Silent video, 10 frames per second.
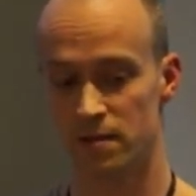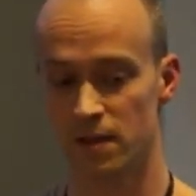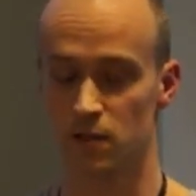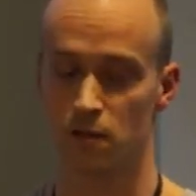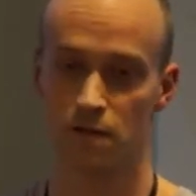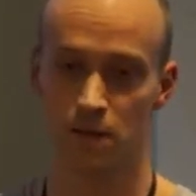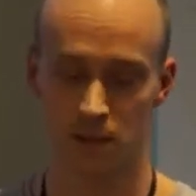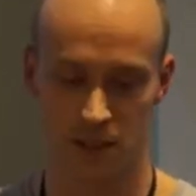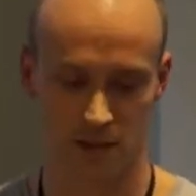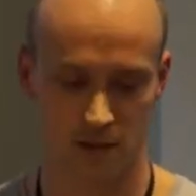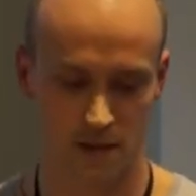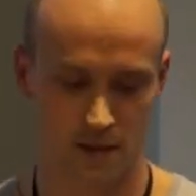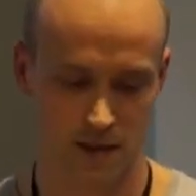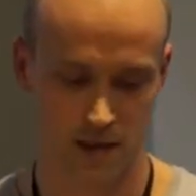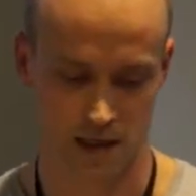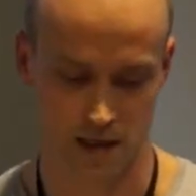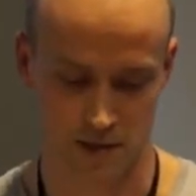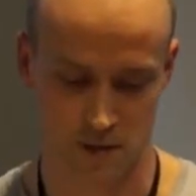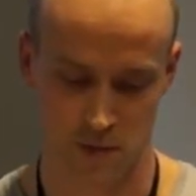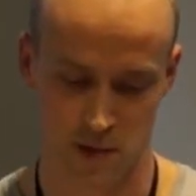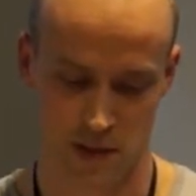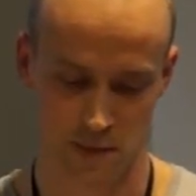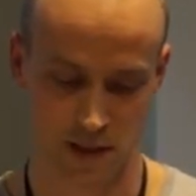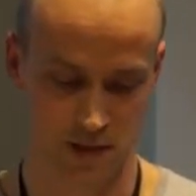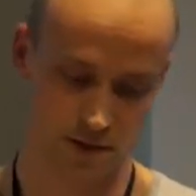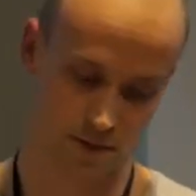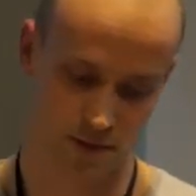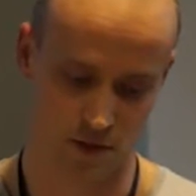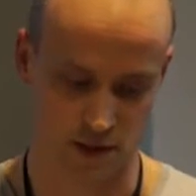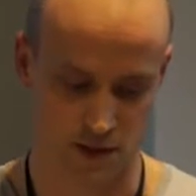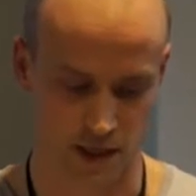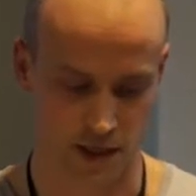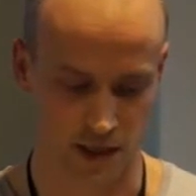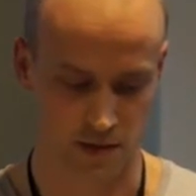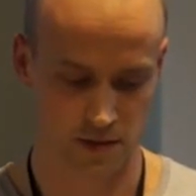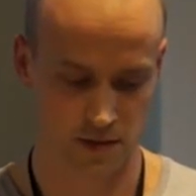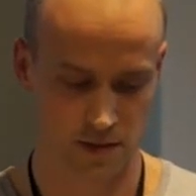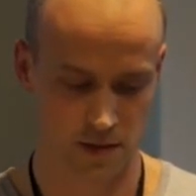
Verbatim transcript: Not all of them, because it's a lot to implement, but you can check it out